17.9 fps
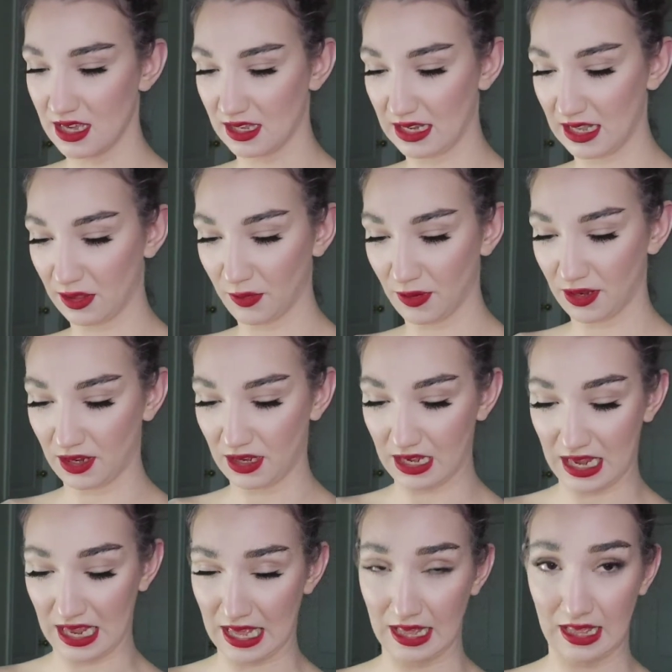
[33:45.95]
This
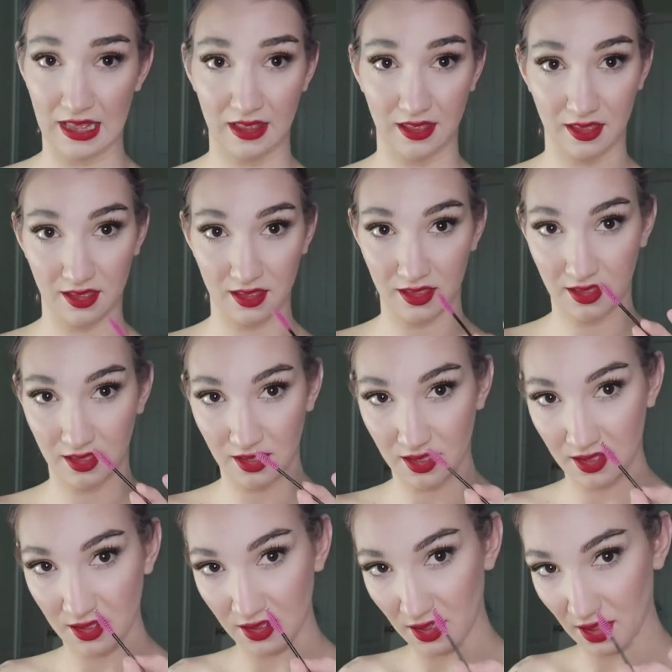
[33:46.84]
one is
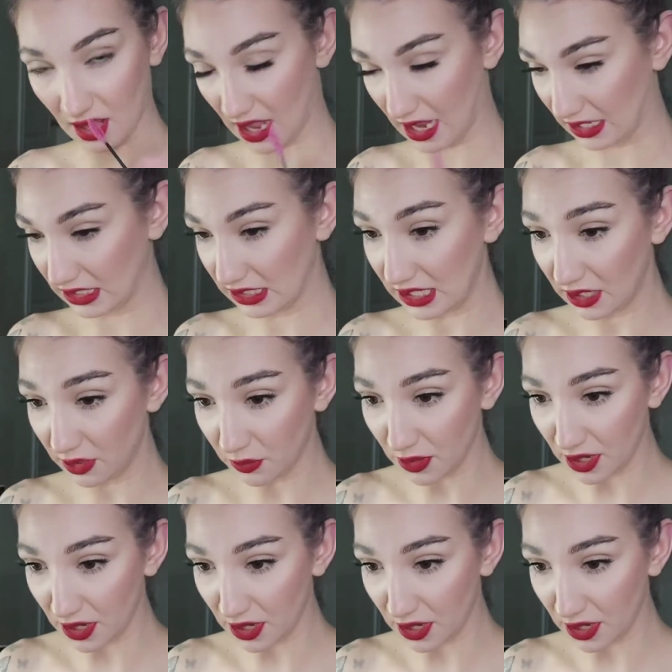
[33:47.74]
a clean